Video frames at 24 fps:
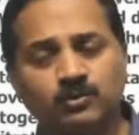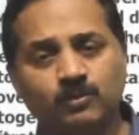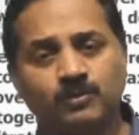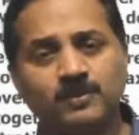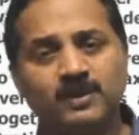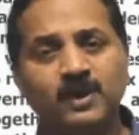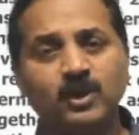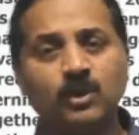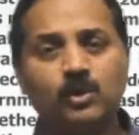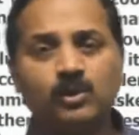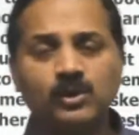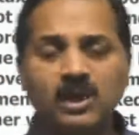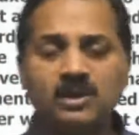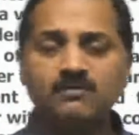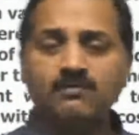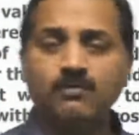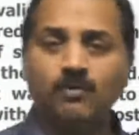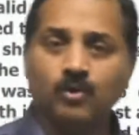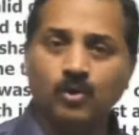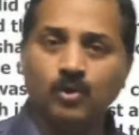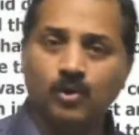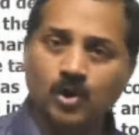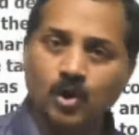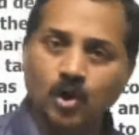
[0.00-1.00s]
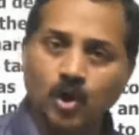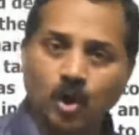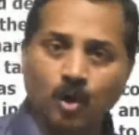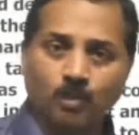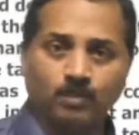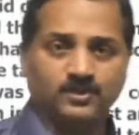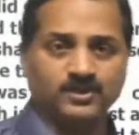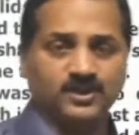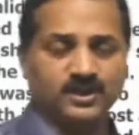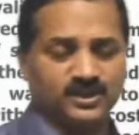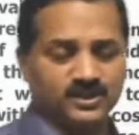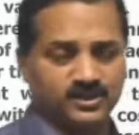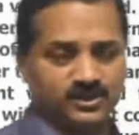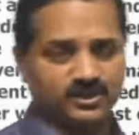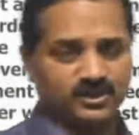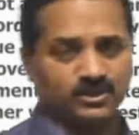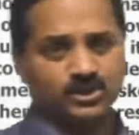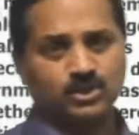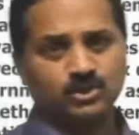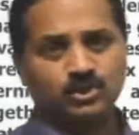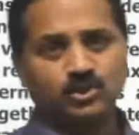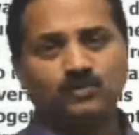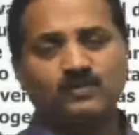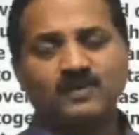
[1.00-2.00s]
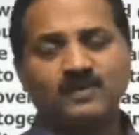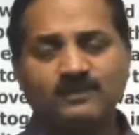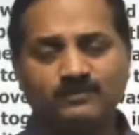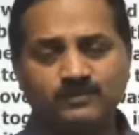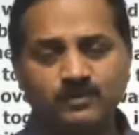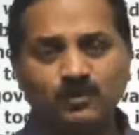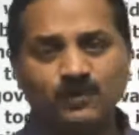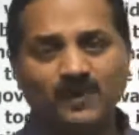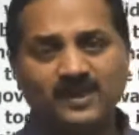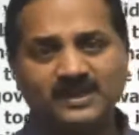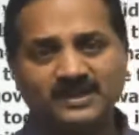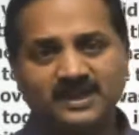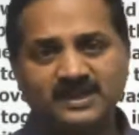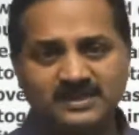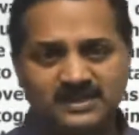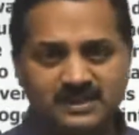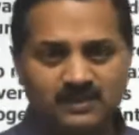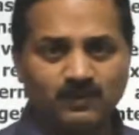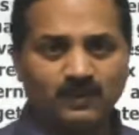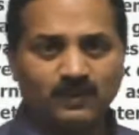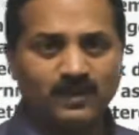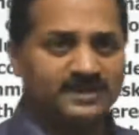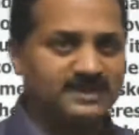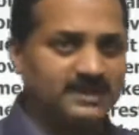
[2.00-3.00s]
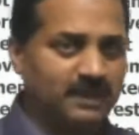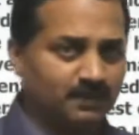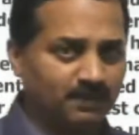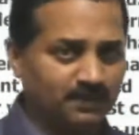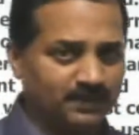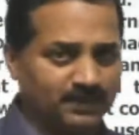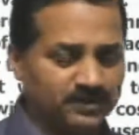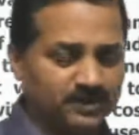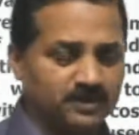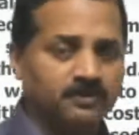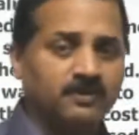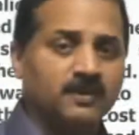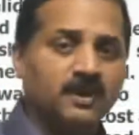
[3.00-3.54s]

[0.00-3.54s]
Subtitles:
be looking for options. So we have to wait and see what has happened.